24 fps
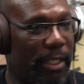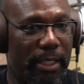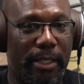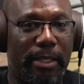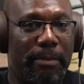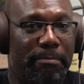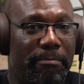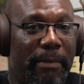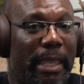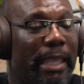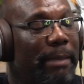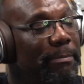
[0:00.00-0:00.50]

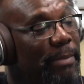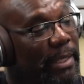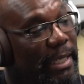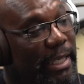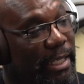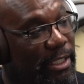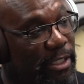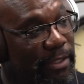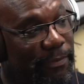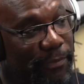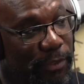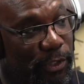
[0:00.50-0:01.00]
it may be
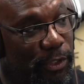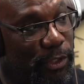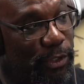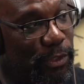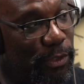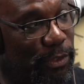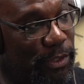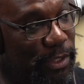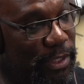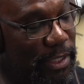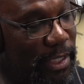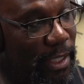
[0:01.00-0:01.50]
easy for you to
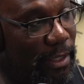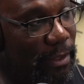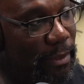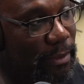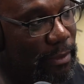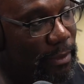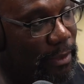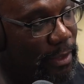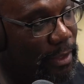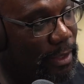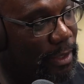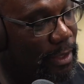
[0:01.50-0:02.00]
do it yourself,
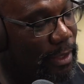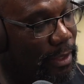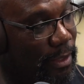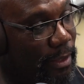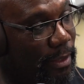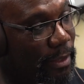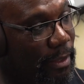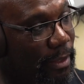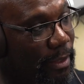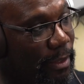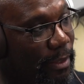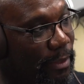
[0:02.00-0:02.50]

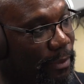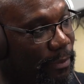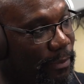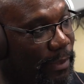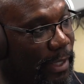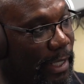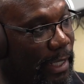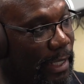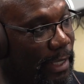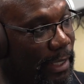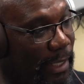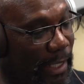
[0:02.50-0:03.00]

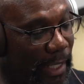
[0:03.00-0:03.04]
right?